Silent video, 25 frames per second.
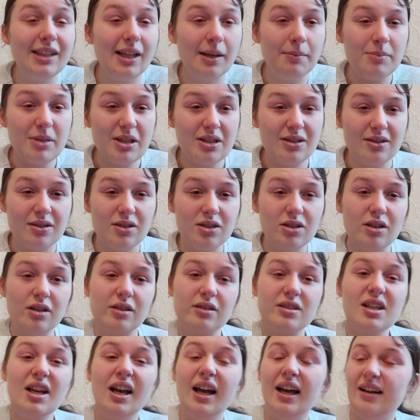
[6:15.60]
get business
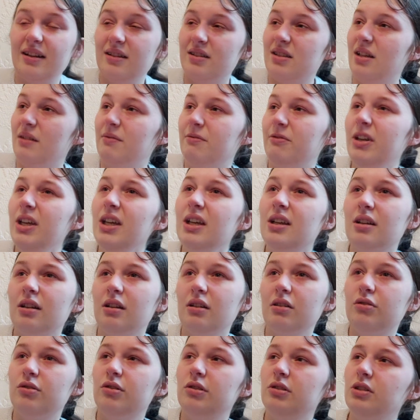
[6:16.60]
cards, and I said
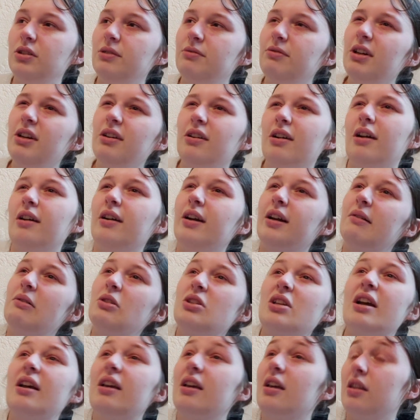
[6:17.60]
vegan and cruelty free, and I
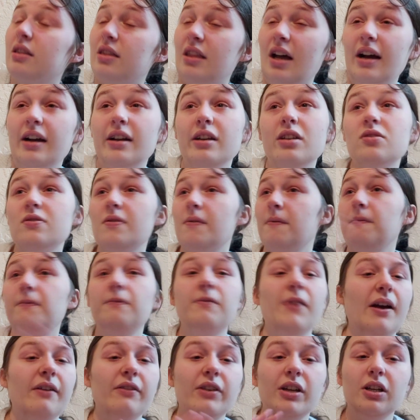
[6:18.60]
was like, that is
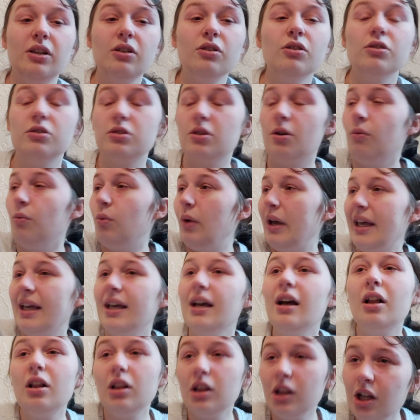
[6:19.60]
very good.
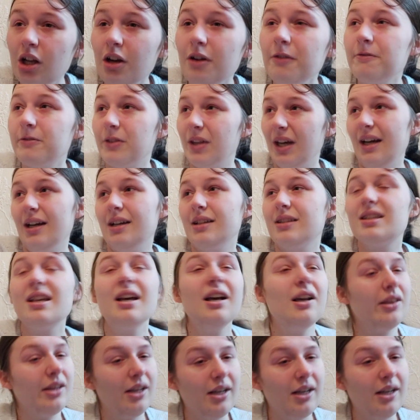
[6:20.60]
We love that.